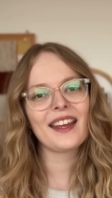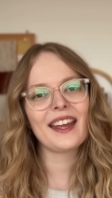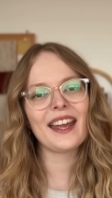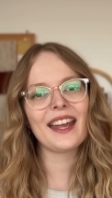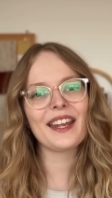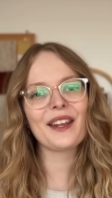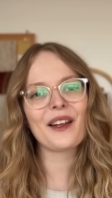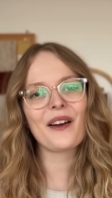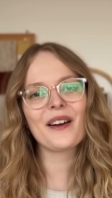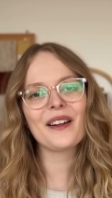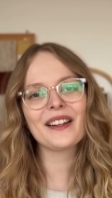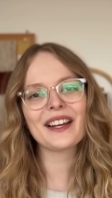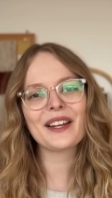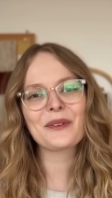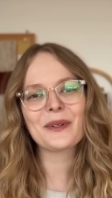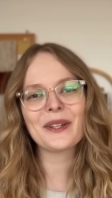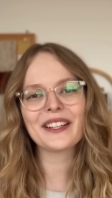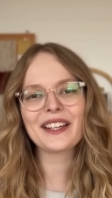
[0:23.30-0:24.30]
Hey y'all,
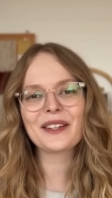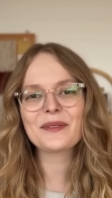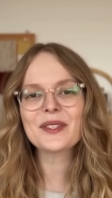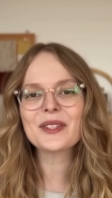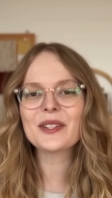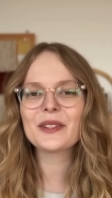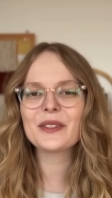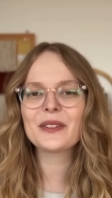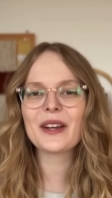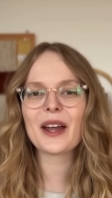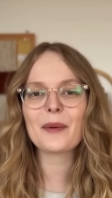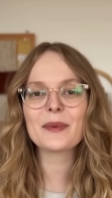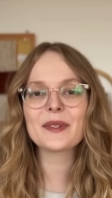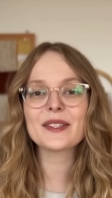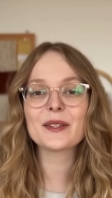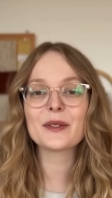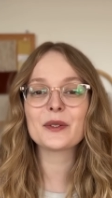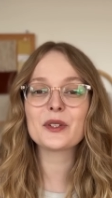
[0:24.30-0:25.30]
and welcome to
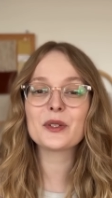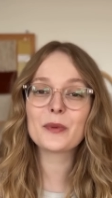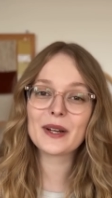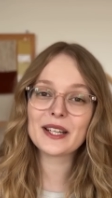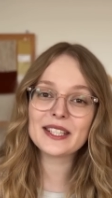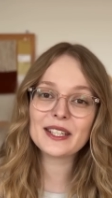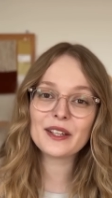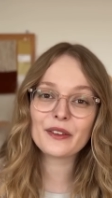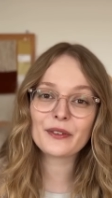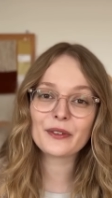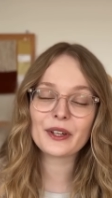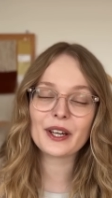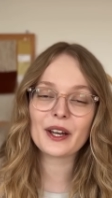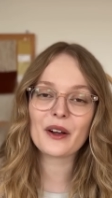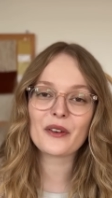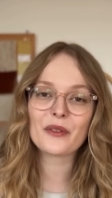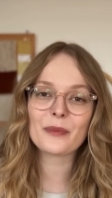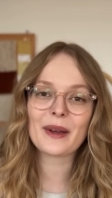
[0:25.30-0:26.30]
episode 23
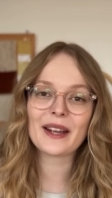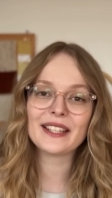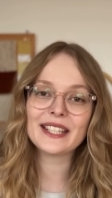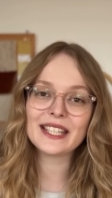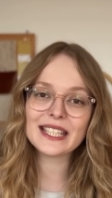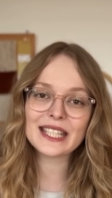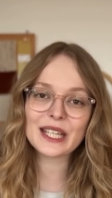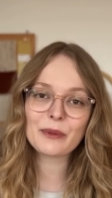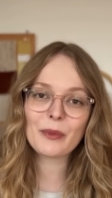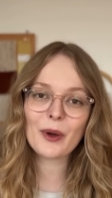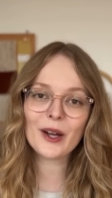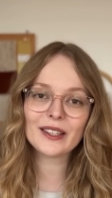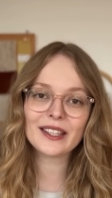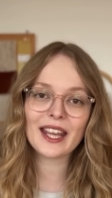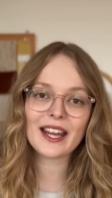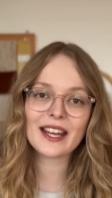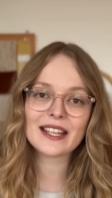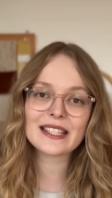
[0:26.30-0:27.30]
of my knitting
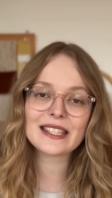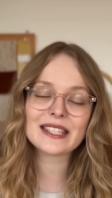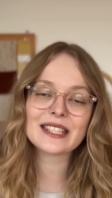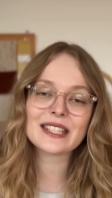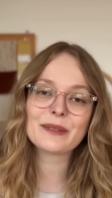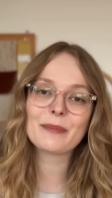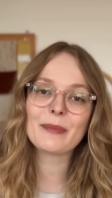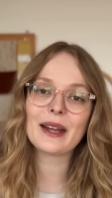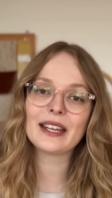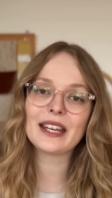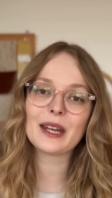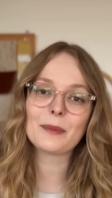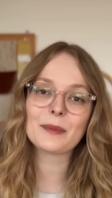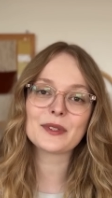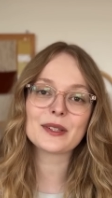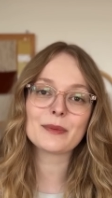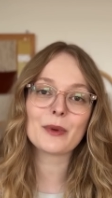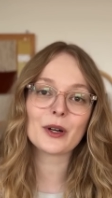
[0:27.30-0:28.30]
podcast. My name
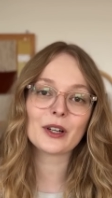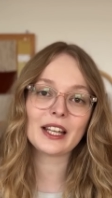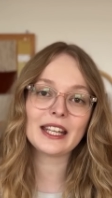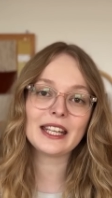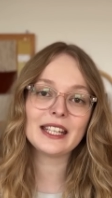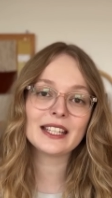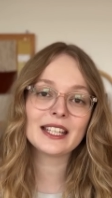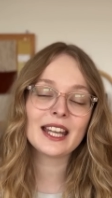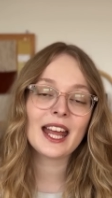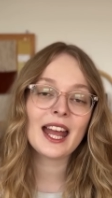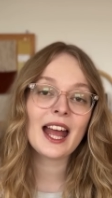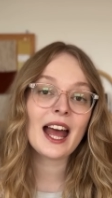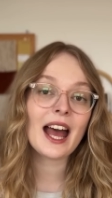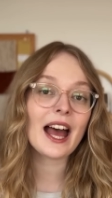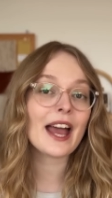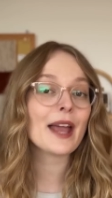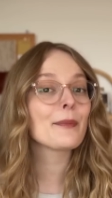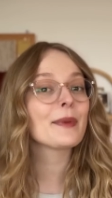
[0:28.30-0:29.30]
is Marlene.
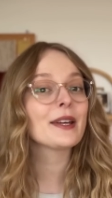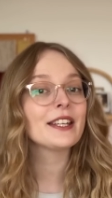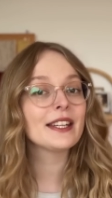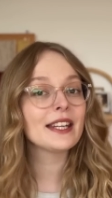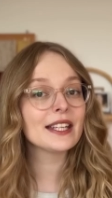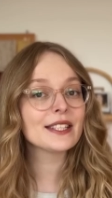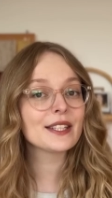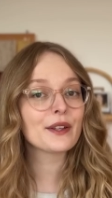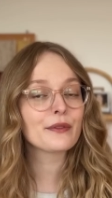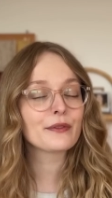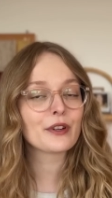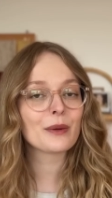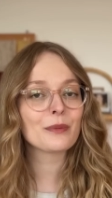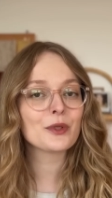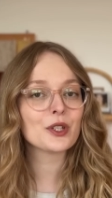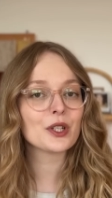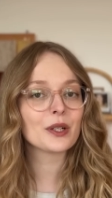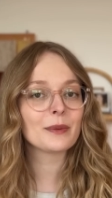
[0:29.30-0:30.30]
I'm a knitter
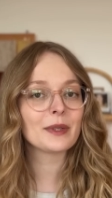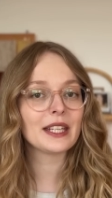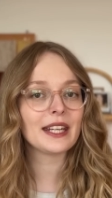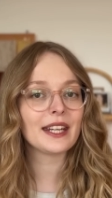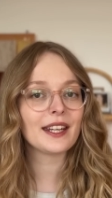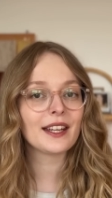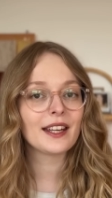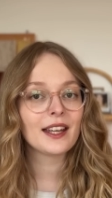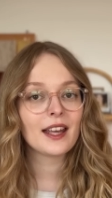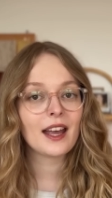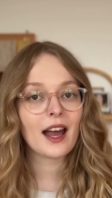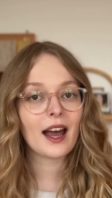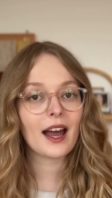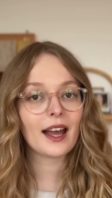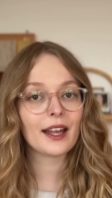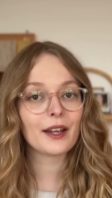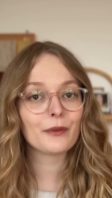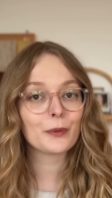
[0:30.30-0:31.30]
from Germany.
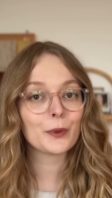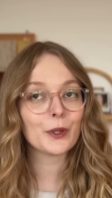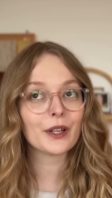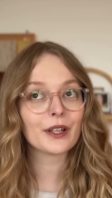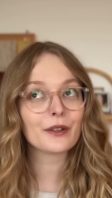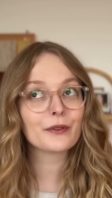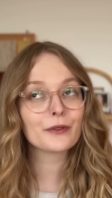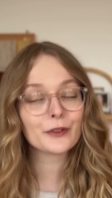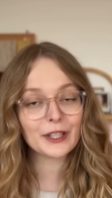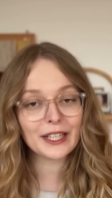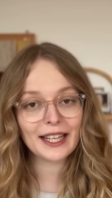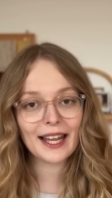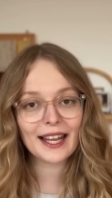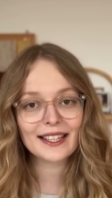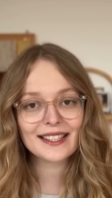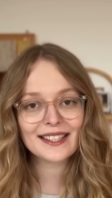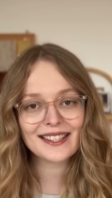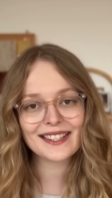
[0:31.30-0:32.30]
I work
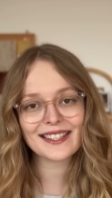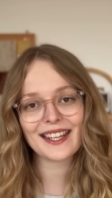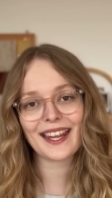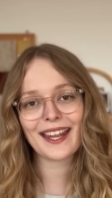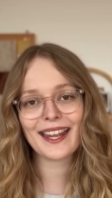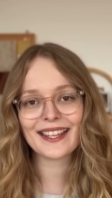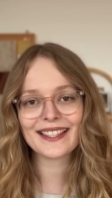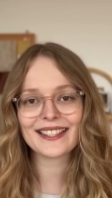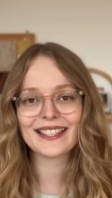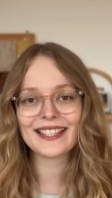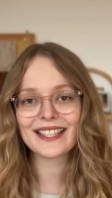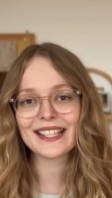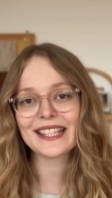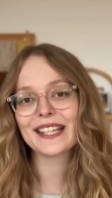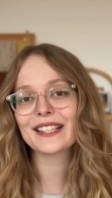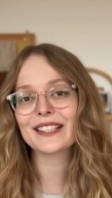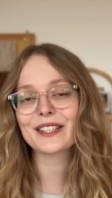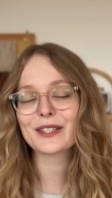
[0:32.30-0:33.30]
freelance as a
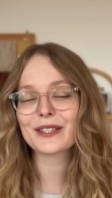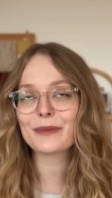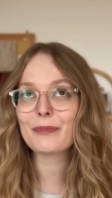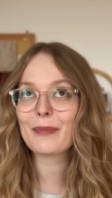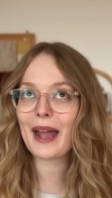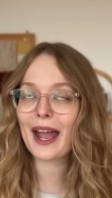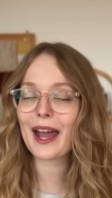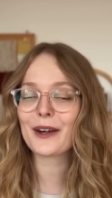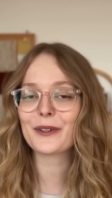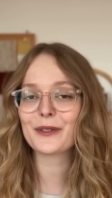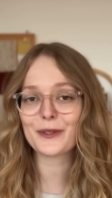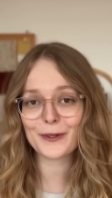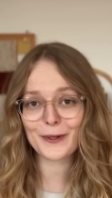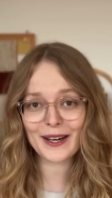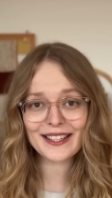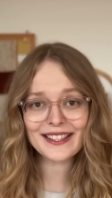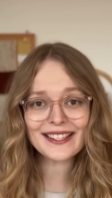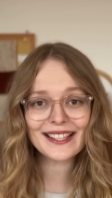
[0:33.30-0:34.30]
knitting pattern
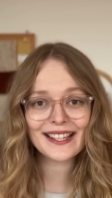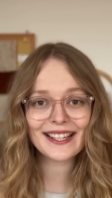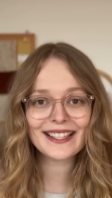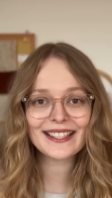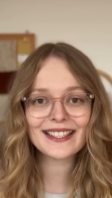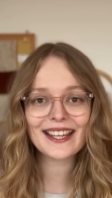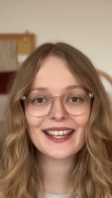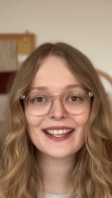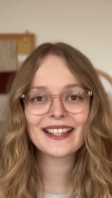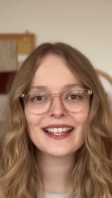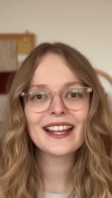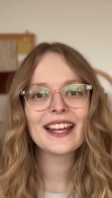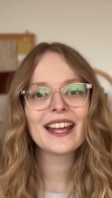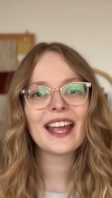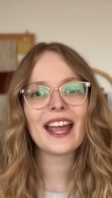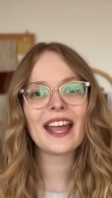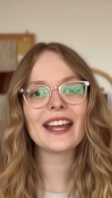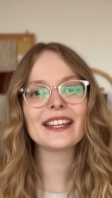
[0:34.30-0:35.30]
translator
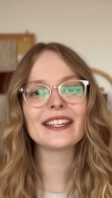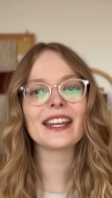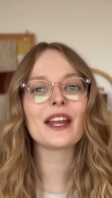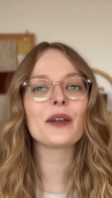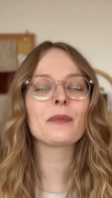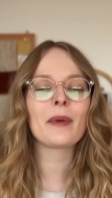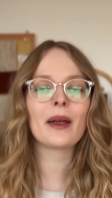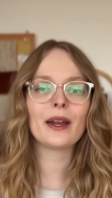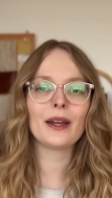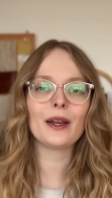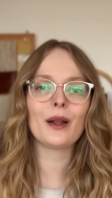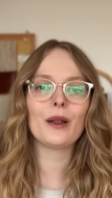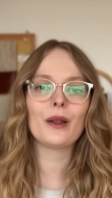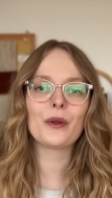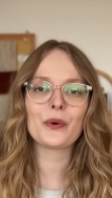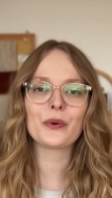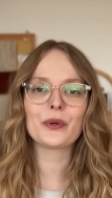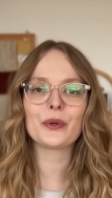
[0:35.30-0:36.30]
and at my
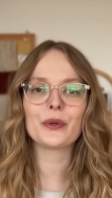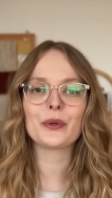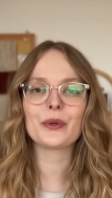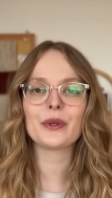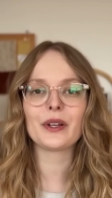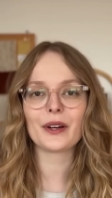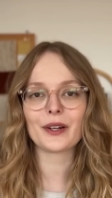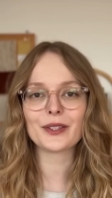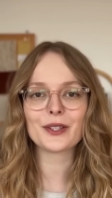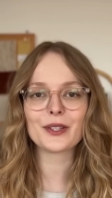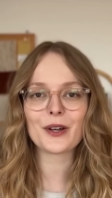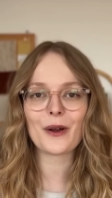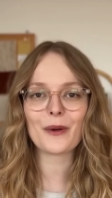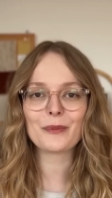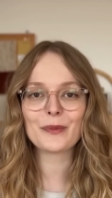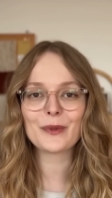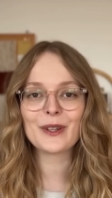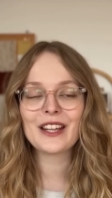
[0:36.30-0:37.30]
local yarn
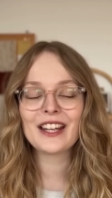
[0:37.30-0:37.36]
shop.